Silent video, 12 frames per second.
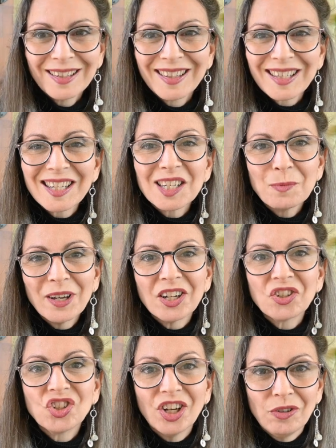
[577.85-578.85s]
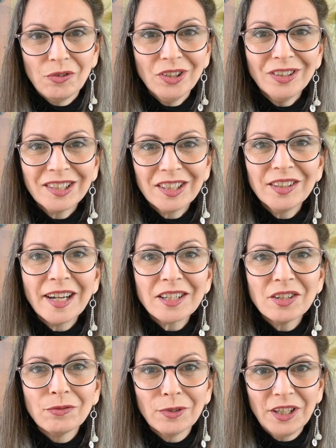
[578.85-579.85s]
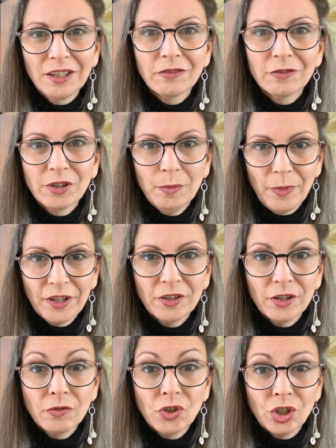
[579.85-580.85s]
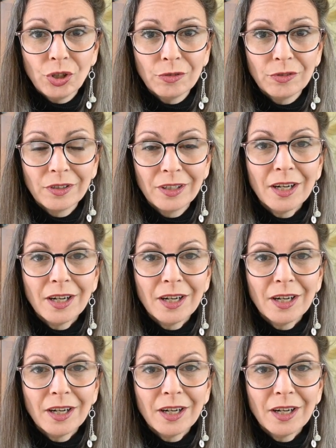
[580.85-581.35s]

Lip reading: This has been a general collective reading for the month of June.